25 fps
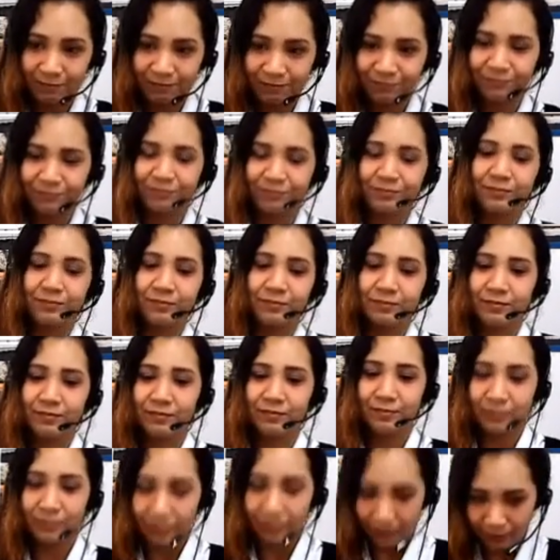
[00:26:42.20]
on
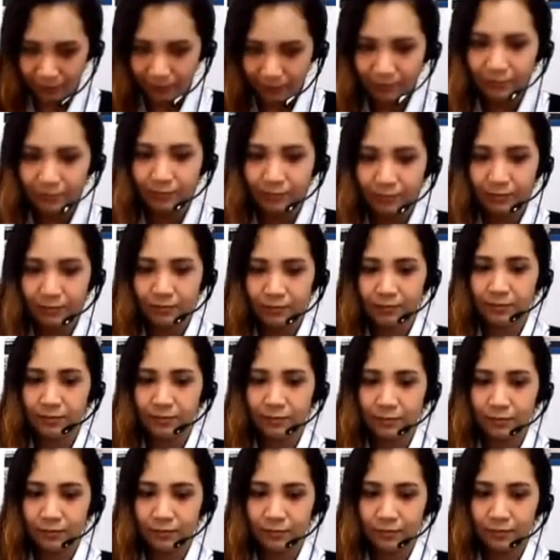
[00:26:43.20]
29th of
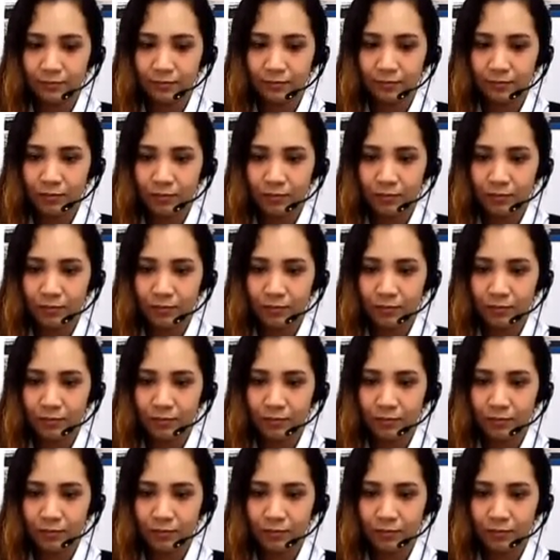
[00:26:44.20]
July.